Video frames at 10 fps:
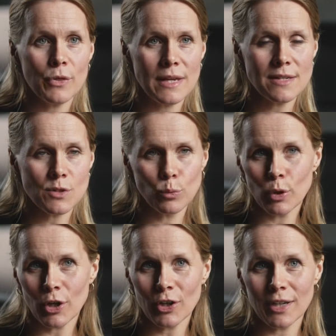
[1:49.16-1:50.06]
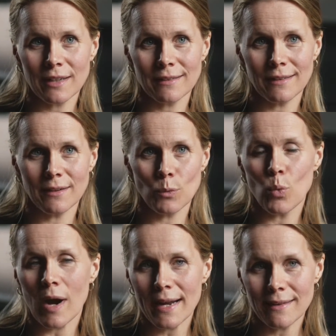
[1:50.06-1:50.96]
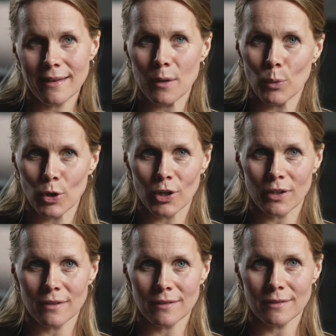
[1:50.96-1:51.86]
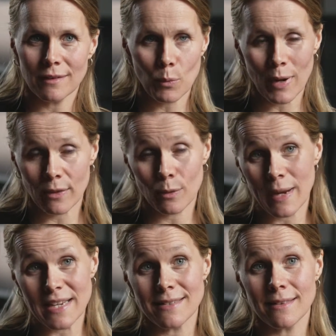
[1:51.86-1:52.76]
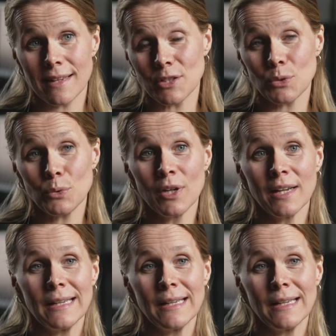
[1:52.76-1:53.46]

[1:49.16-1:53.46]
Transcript: things work and why they work the way, the way they do.